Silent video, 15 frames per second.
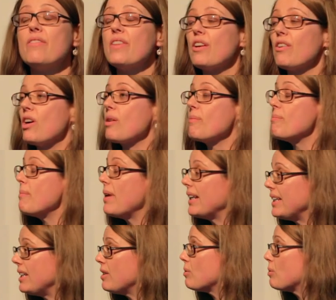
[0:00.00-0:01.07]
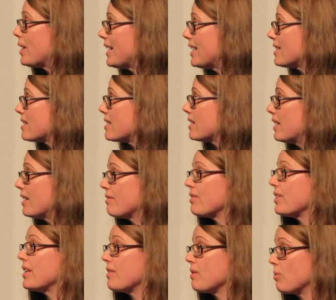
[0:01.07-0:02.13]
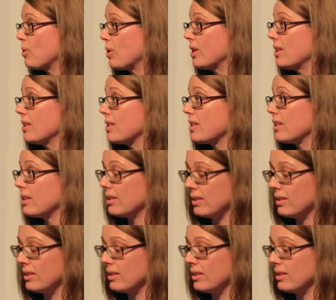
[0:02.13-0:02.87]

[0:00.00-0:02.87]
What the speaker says: There are many ways to live in the world.